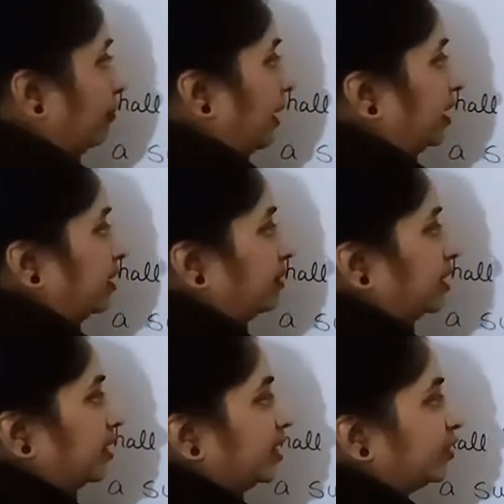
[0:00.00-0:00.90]

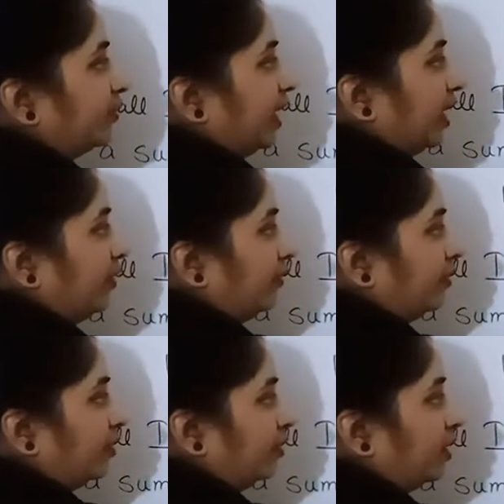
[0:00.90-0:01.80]
Pentameter is 5.
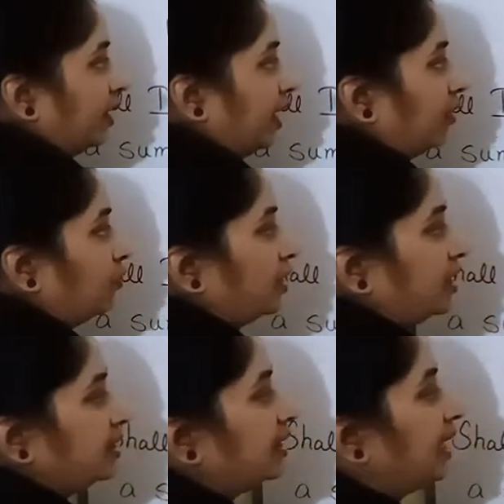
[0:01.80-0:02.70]
And what
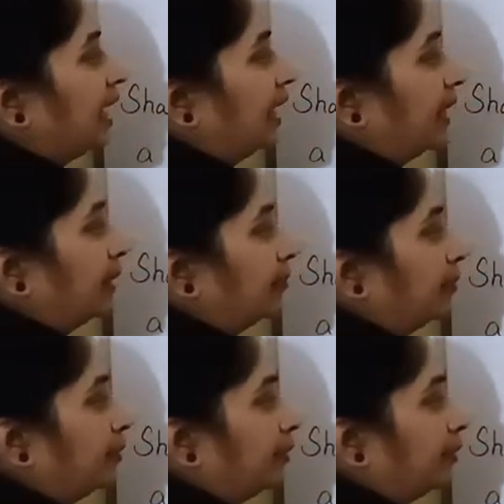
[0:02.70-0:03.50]
is an iamb?